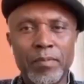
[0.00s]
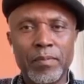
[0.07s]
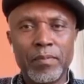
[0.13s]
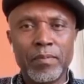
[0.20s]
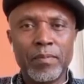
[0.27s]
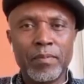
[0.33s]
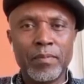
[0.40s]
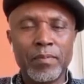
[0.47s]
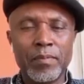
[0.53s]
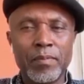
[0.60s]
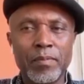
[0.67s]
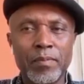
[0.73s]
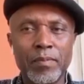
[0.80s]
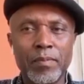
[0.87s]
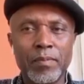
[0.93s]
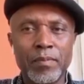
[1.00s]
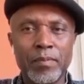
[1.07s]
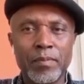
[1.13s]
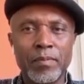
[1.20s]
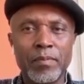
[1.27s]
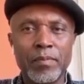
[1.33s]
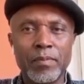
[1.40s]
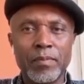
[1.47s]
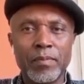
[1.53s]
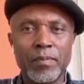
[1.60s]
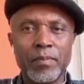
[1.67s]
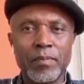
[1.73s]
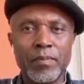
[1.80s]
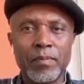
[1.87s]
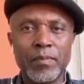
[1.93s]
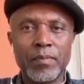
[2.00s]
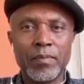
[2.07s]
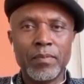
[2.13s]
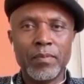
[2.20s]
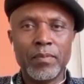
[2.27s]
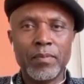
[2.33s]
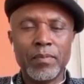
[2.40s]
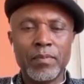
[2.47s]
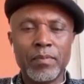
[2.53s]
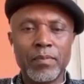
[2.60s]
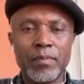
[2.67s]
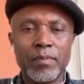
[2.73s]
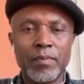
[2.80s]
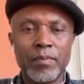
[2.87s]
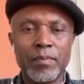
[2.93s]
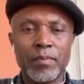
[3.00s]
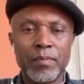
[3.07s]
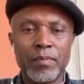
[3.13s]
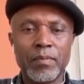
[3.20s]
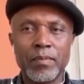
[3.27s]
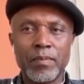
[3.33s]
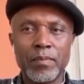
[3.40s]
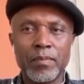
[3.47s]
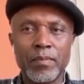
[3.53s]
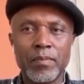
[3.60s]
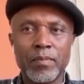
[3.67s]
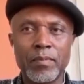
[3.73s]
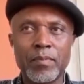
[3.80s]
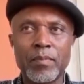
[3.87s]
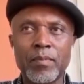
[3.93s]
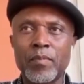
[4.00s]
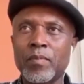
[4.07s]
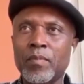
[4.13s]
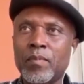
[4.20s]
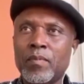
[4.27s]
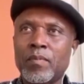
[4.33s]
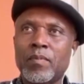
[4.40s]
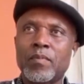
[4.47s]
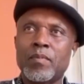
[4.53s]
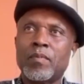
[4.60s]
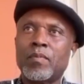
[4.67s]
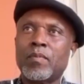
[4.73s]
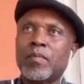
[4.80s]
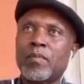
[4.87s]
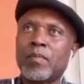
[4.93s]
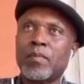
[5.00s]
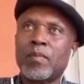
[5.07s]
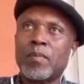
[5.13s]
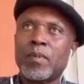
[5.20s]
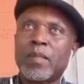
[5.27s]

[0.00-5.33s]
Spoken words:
No words are spoken by the person on screen.